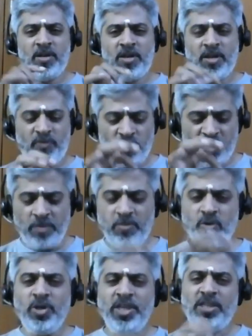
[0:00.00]
If you keep
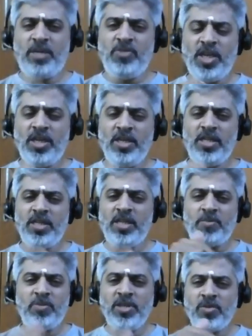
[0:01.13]
doing something, then the
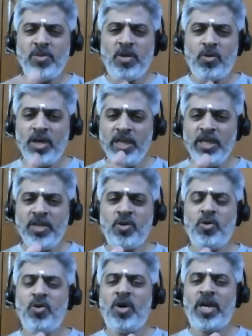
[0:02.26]
ripples will only
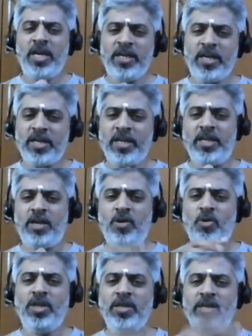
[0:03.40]
grow again and again. It will
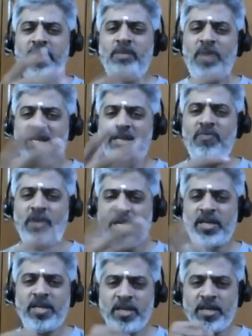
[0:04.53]
only get magnified
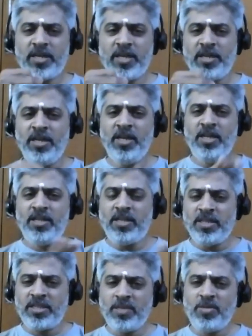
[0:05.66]
again and again. The
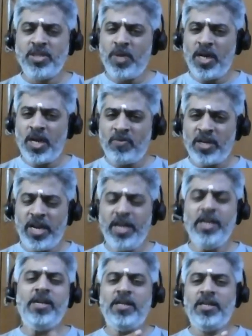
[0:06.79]
disturbance will never
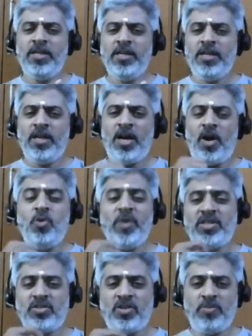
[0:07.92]
end. How do I
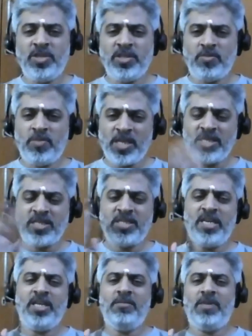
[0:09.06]
stop this? By just
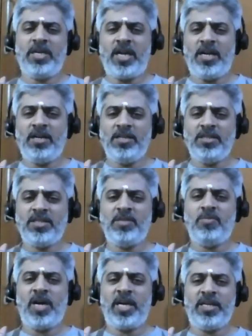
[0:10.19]
taking my hand and sit
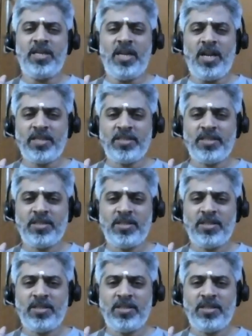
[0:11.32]
back and relax.